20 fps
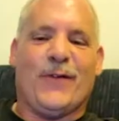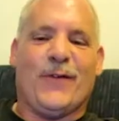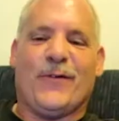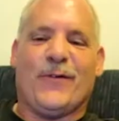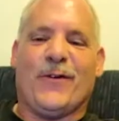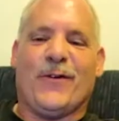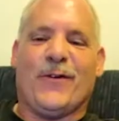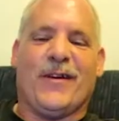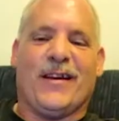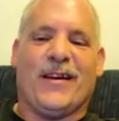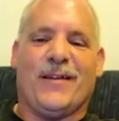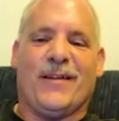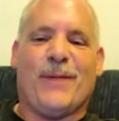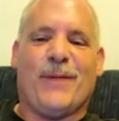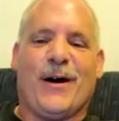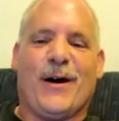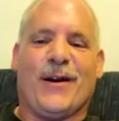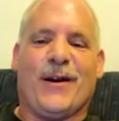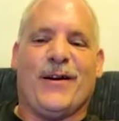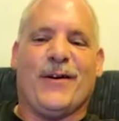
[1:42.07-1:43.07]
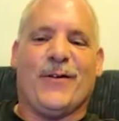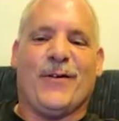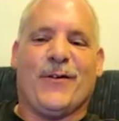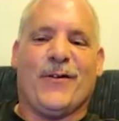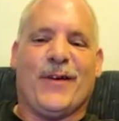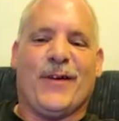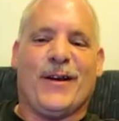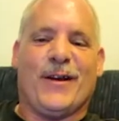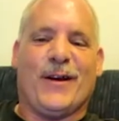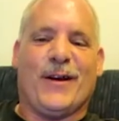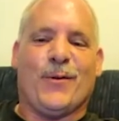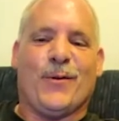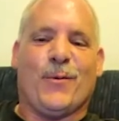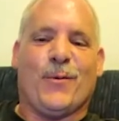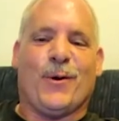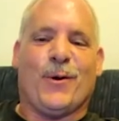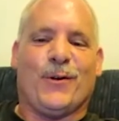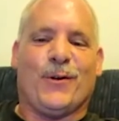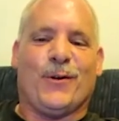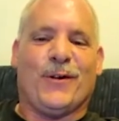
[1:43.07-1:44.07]
to think about another thing on the
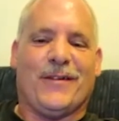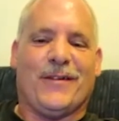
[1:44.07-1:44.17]
world.